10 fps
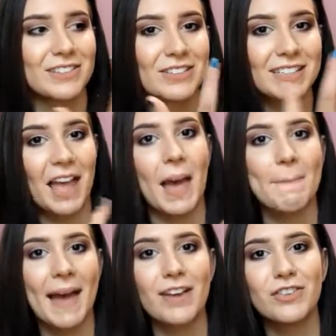just
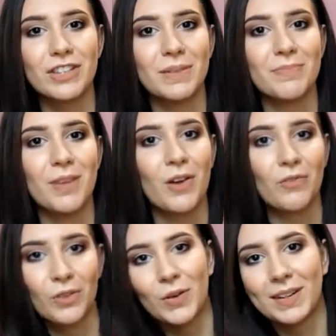imagine them
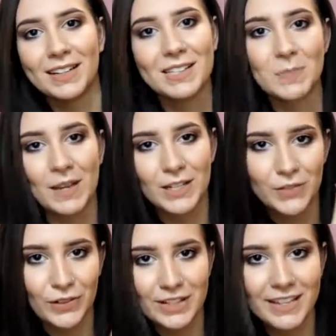floating in
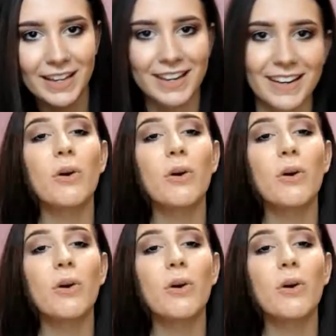space for a second.